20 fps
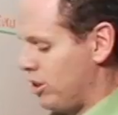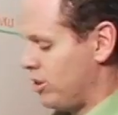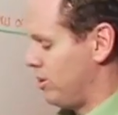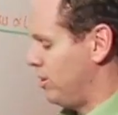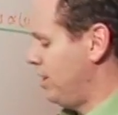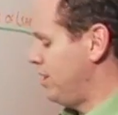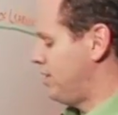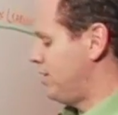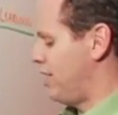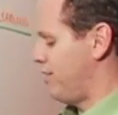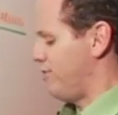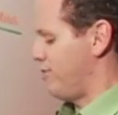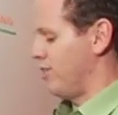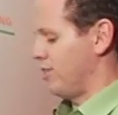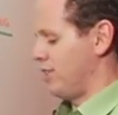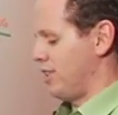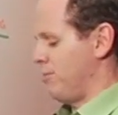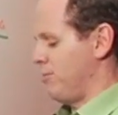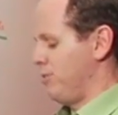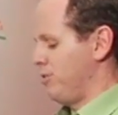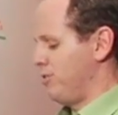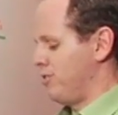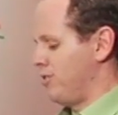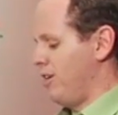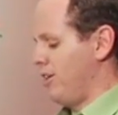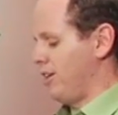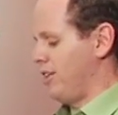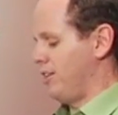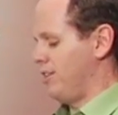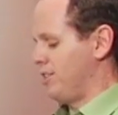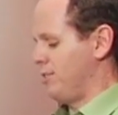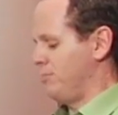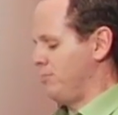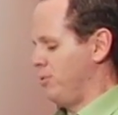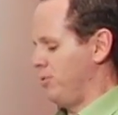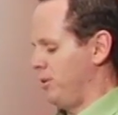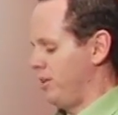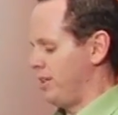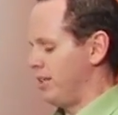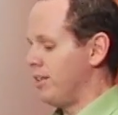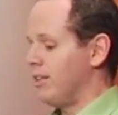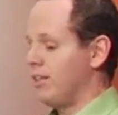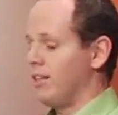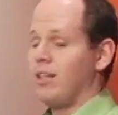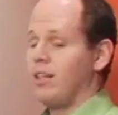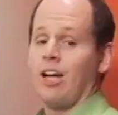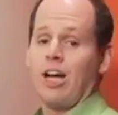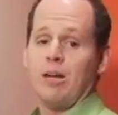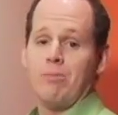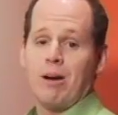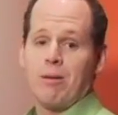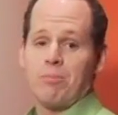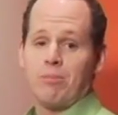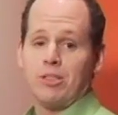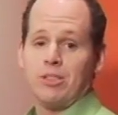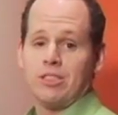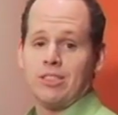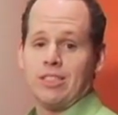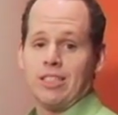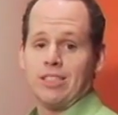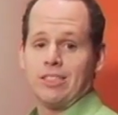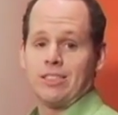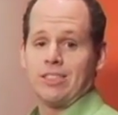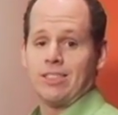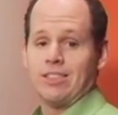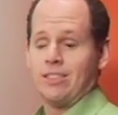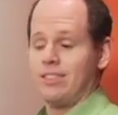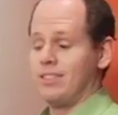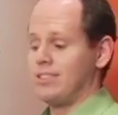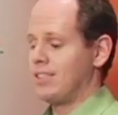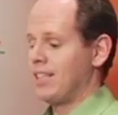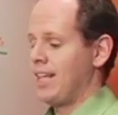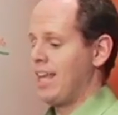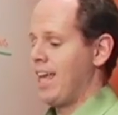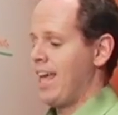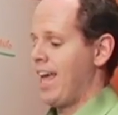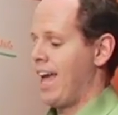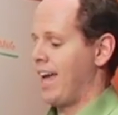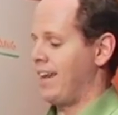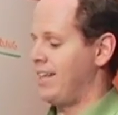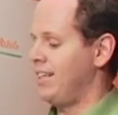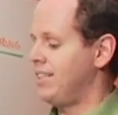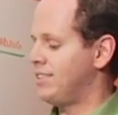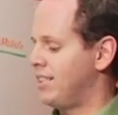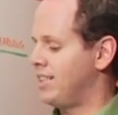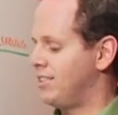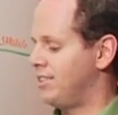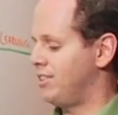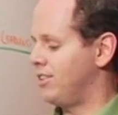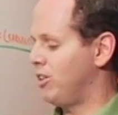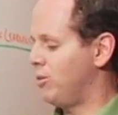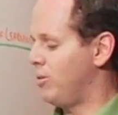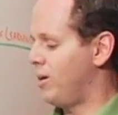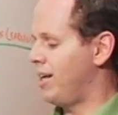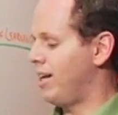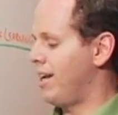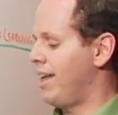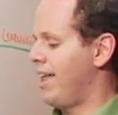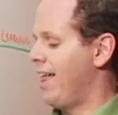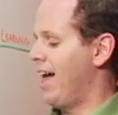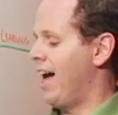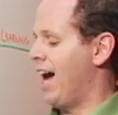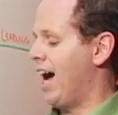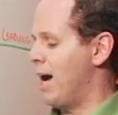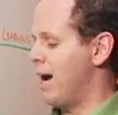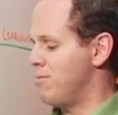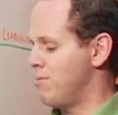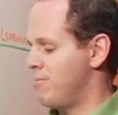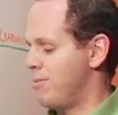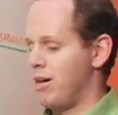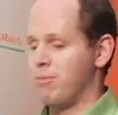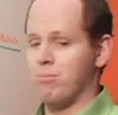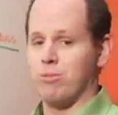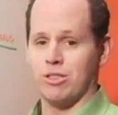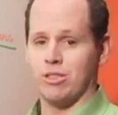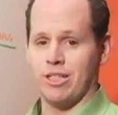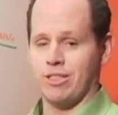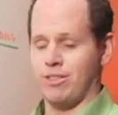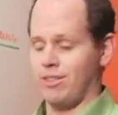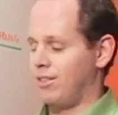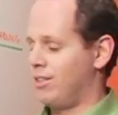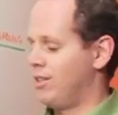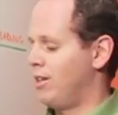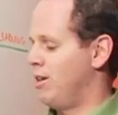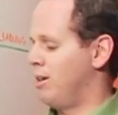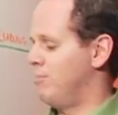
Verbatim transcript: So let's say, for example, you're talking to this employee about presentation skills, and he says, you know what, I'm a bad presenter,